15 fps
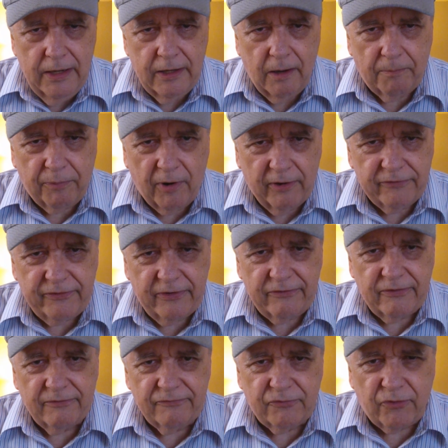A
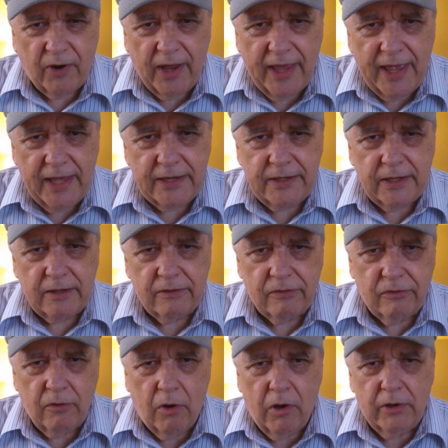process of triadic
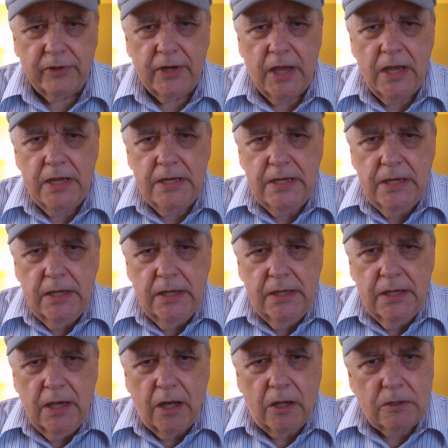thought,
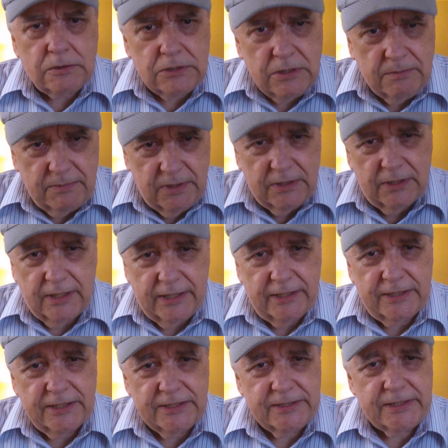ultimately
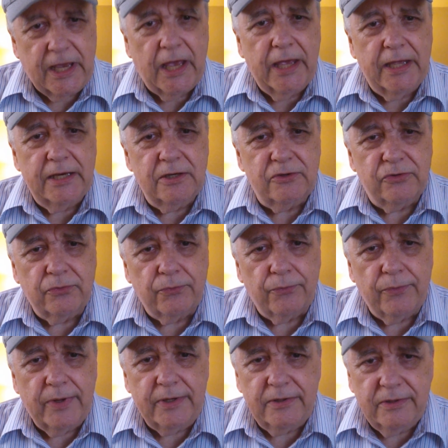designed to
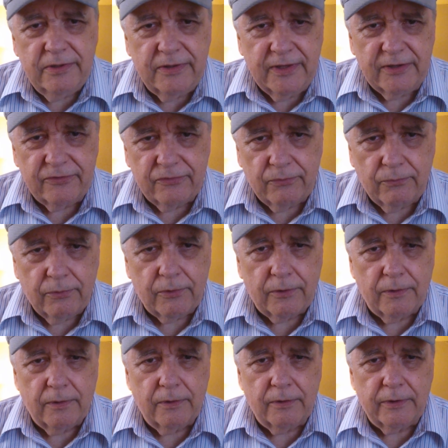rid this
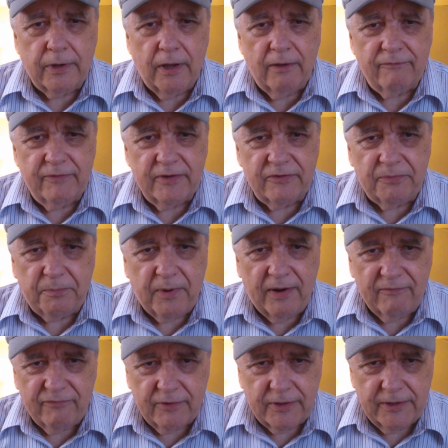world of its
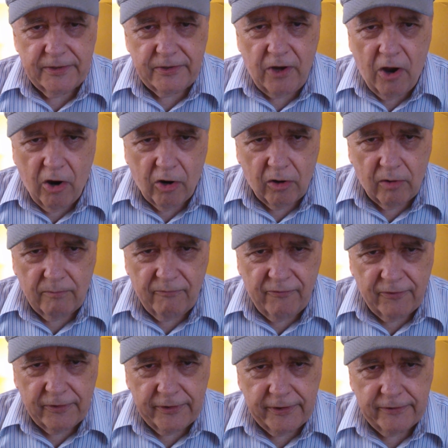prevalent
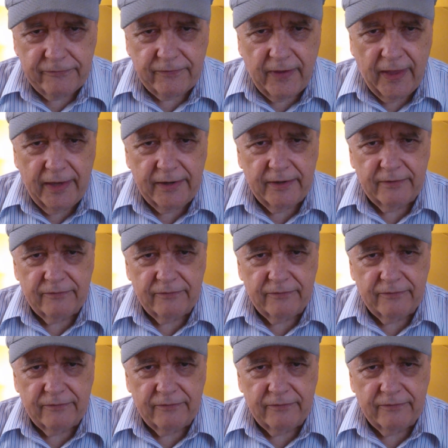harmfulness and